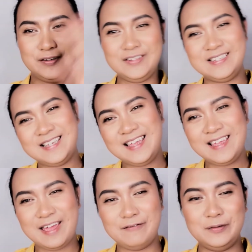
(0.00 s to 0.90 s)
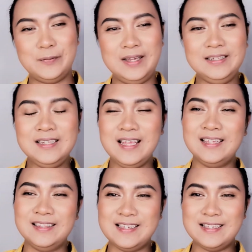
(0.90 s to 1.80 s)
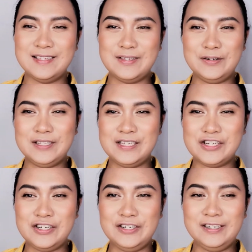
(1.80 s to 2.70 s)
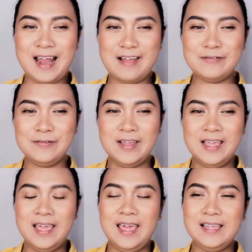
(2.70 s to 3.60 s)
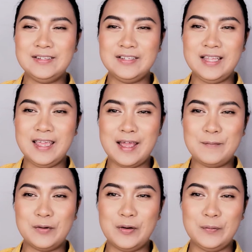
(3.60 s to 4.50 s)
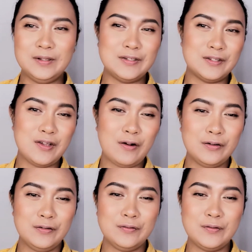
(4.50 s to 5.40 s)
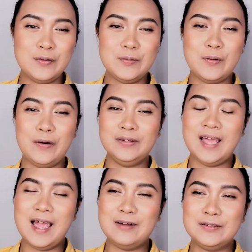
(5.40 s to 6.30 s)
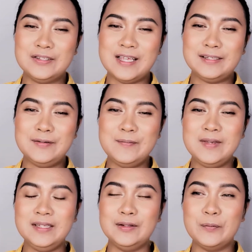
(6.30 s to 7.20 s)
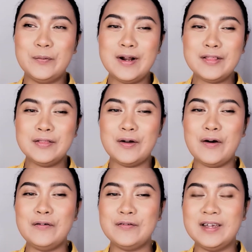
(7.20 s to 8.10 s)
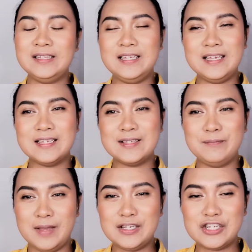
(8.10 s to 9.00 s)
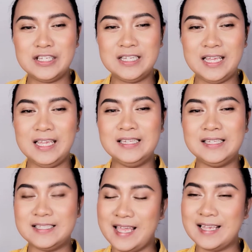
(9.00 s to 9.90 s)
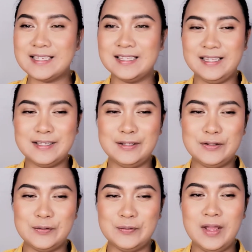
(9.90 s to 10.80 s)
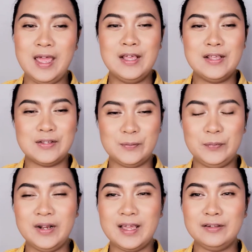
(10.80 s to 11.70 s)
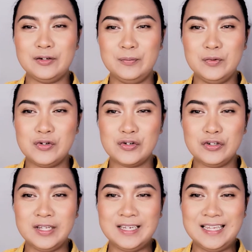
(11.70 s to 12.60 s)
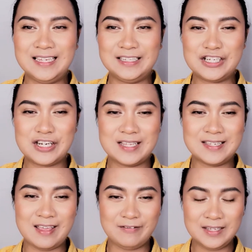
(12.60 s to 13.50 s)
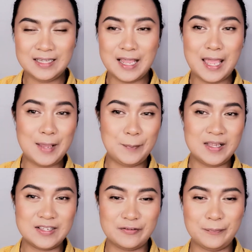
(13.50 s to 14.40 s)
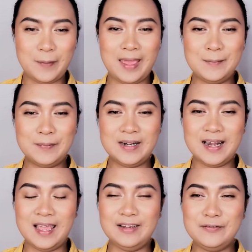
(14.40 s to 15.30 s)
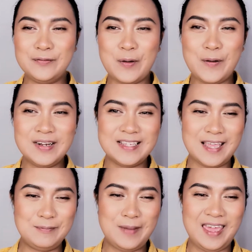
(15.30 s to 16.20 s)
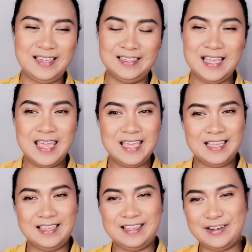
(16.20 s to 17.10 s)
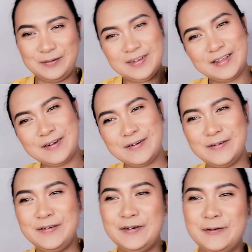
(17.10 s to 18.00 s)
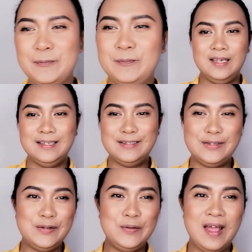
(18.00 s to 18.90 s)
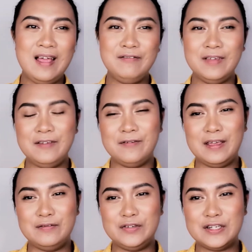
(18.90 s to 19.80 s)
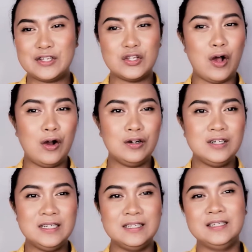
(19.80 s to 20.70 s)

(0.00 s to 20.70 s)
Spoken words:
Good day, everyone. This is your teacher Raf, and today I'm going to talk you through on how to determine the worth of ideas mentioned in the text listened to. So bring out your module in English 7, a piece of paper, and of course a pen. Here we go. Do you have a favorite song?